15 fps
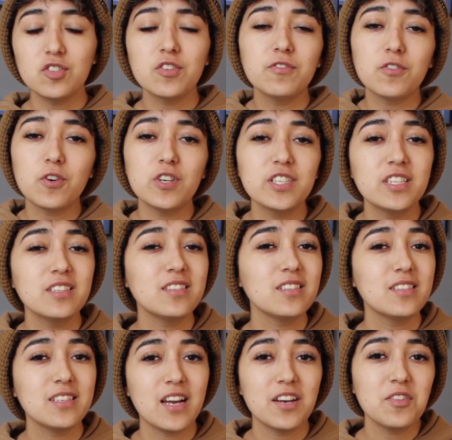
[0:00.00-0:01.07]
So of course this
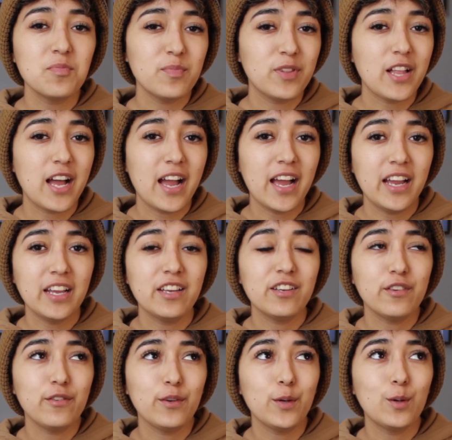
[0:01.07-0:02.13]
does not imply
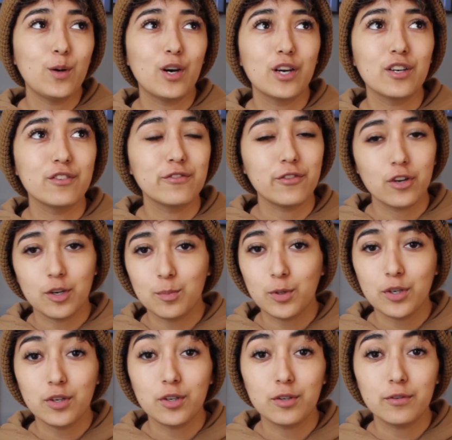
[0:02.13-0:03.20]
if you are a
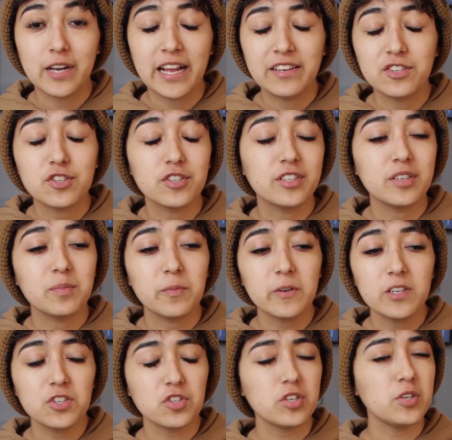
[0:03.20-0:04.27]
farmer or rancher. I'm
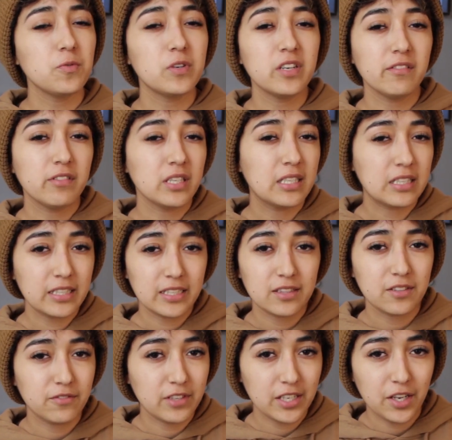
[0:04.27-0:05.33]
pretty sure you wouldn't even click
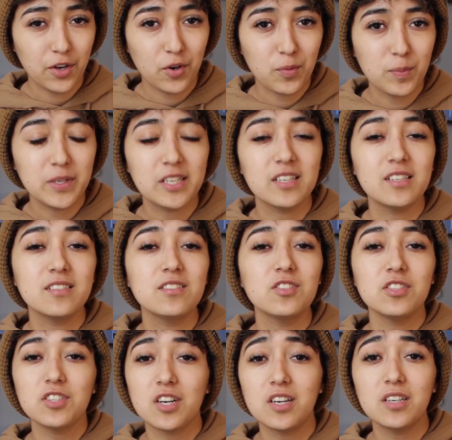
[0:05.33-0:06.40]
the video because
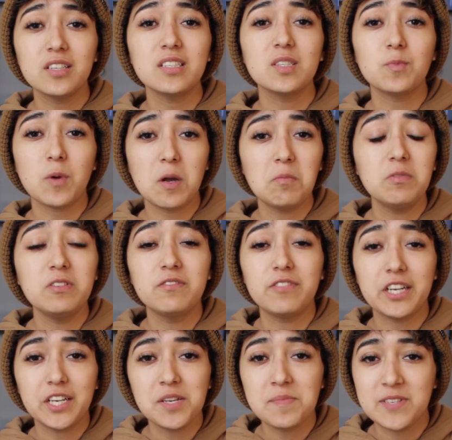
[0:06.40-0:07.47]
your dog is probably
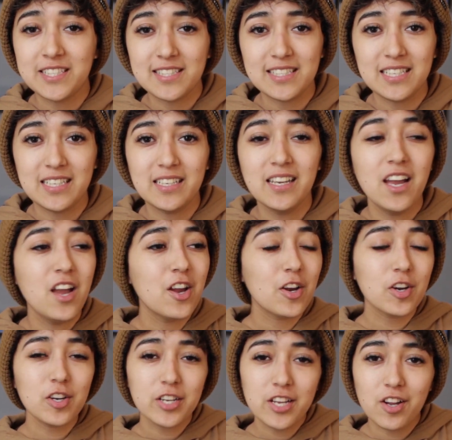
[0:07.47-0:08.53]
very busy
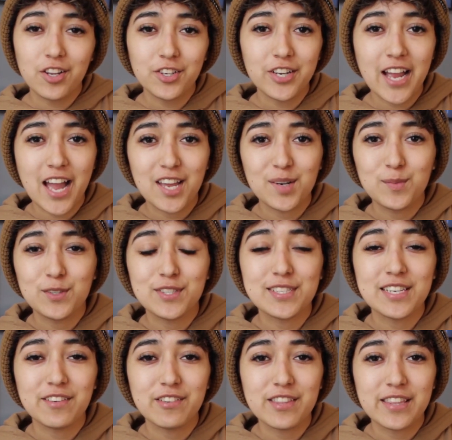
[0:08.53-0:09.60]
herding all your animals
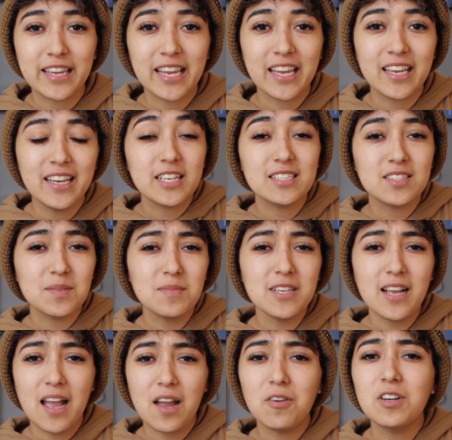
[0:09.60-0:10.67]
and everything. That's
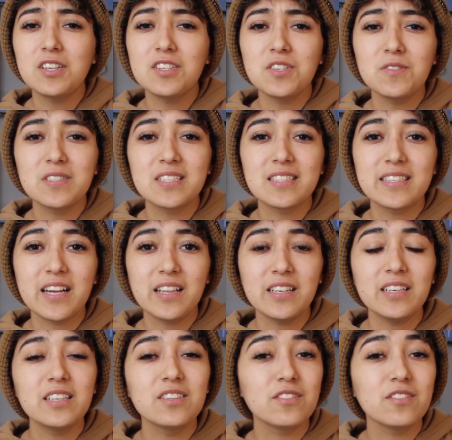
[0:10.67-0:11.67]
something I want to do with Stella in